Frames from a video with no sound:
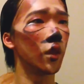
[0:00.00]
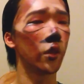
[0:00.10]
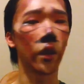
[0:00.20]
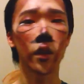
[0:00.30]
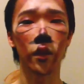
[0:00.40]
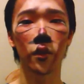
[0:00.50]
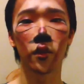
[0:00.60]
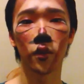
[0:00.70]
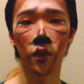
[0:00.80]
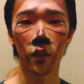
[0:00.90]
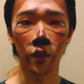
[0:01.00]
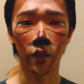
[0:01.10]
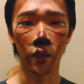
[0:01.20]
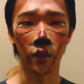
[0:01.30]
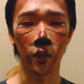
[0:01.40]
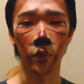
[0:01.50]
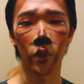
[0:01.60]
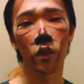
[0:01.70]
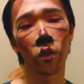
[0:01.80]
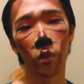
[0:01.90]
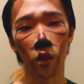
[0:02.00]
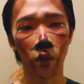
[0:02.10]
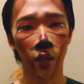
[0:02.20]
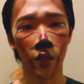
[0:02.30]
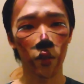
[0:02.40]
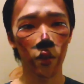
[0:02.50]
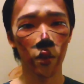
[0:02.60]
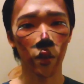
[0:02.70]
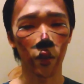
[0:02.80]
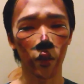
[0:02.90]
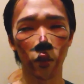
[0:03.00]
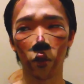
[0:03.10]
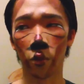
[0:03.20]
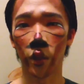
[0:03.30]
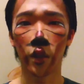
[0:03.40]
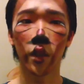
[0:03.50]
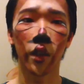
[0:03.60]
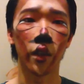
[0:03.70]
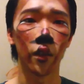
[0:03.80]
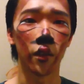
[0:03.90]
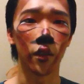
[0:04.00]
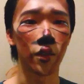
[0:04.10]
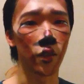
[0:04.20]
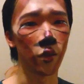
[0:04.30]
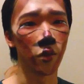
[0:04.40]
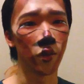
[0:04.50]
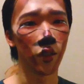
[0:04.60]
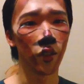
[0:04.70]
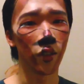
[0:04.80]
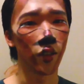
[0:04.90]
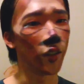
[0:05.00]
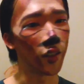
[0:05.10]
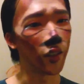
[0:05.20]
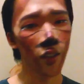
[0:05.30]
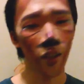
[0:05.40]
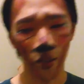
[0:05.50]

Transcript: Okay, and I'm going to go put on lashes and a wig, and I'll see you at the